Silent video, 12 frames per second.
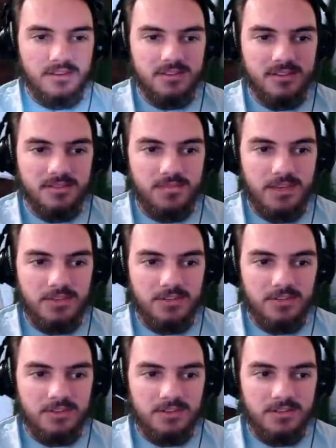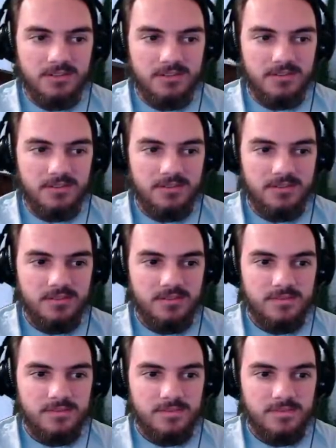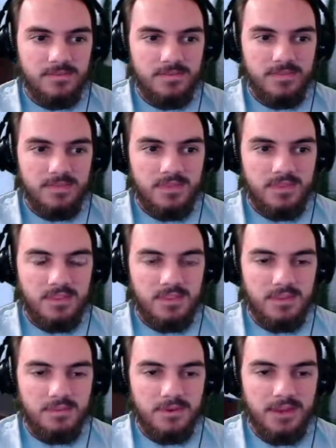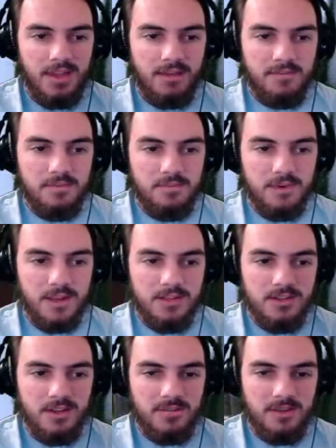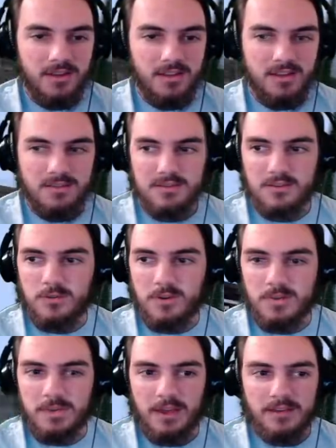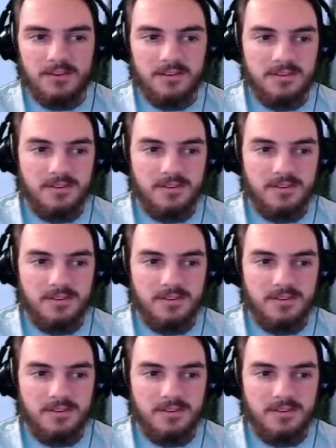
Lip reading: and spacious halls. And I'm going to have it branch off, kind of like a grid pattern.